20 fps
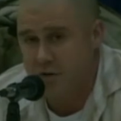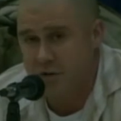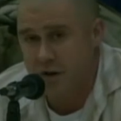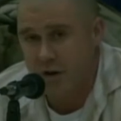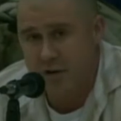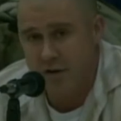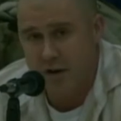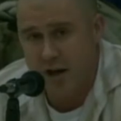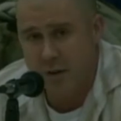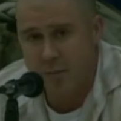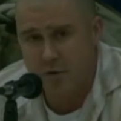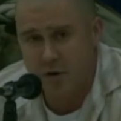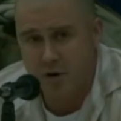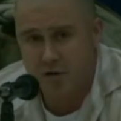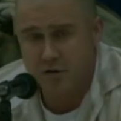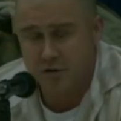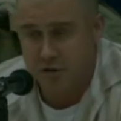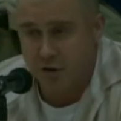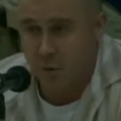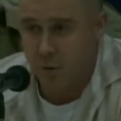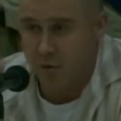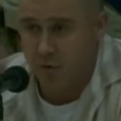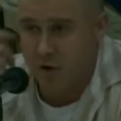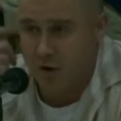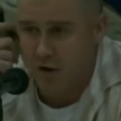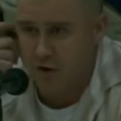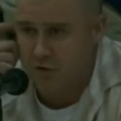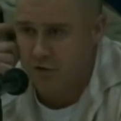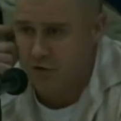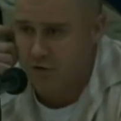in other neighborhoods that were
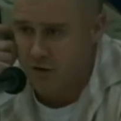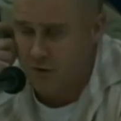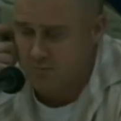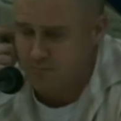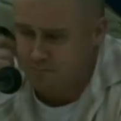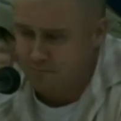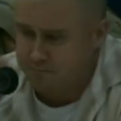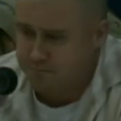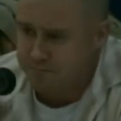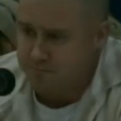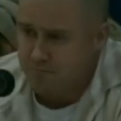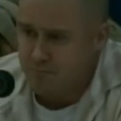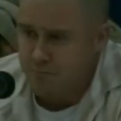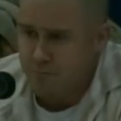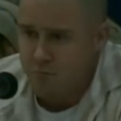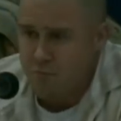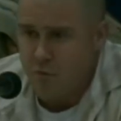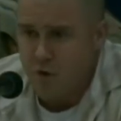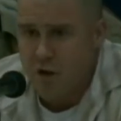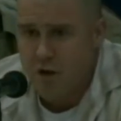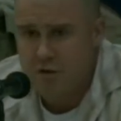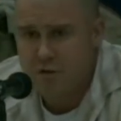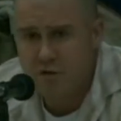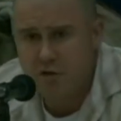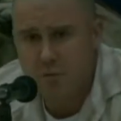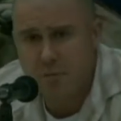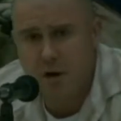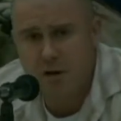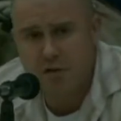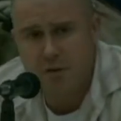real interested. And
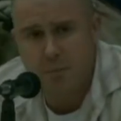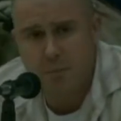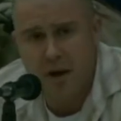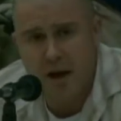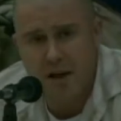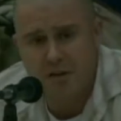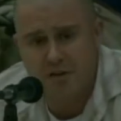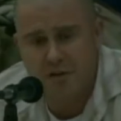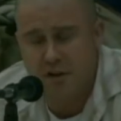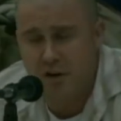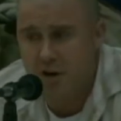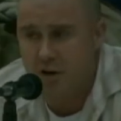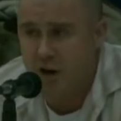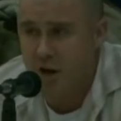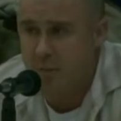so about the past year,